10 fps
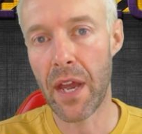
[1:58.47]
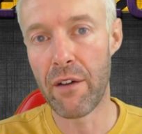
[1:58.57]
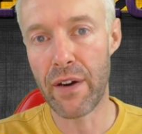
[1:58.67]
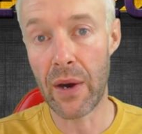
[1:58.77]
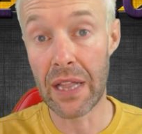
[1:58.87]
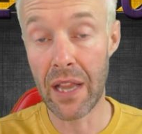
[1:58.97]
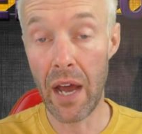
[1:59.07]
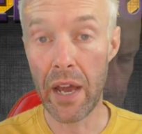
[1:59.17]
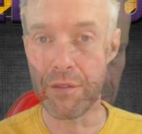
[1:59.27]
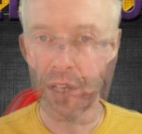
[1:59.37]
of our
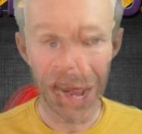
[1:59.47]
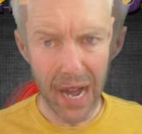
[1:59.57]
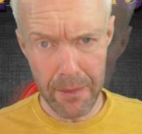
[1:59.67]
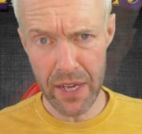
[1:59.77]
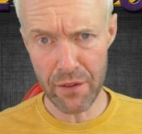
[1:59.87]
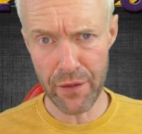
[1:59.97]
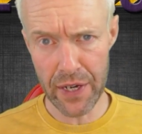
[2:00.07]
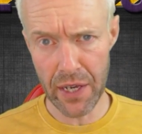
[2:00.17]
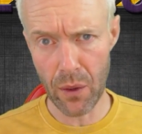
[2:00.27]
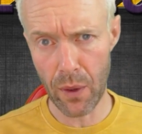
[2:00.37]
lives. I made a
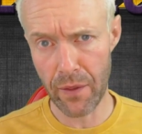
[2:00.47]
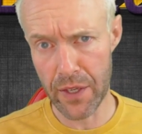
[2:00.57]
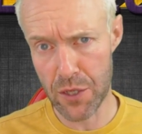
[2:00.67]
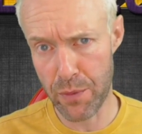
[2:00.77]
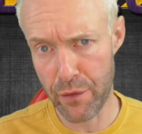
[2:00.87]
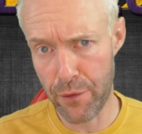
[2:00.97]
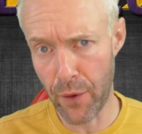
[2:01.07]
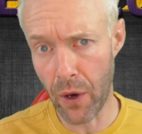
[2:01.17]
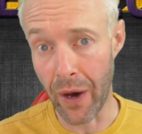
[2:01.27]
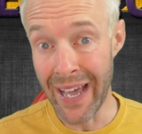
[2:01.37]
video on this
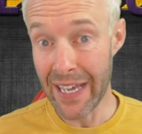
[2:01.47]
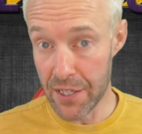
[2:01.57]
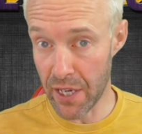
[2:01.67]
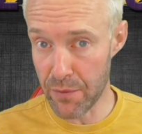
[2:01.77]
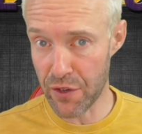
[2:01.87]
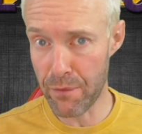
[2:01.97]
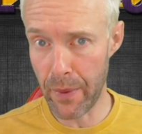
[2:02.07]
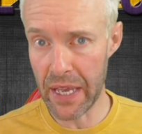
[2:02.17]
before. In terms of